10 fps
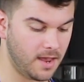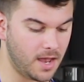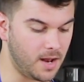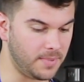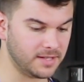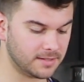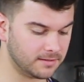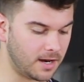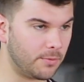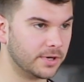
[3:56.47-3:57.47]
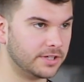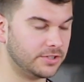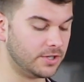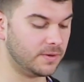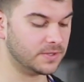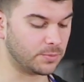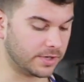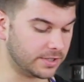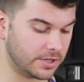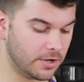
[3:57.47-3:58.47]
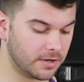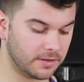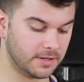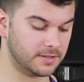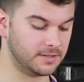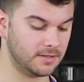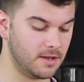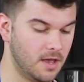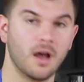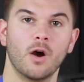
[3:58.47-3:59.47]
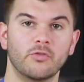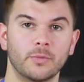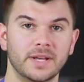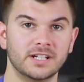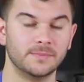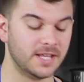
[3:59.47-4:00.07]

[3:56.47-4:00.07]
And basically all we're gonna do is we're gonna cook this over medium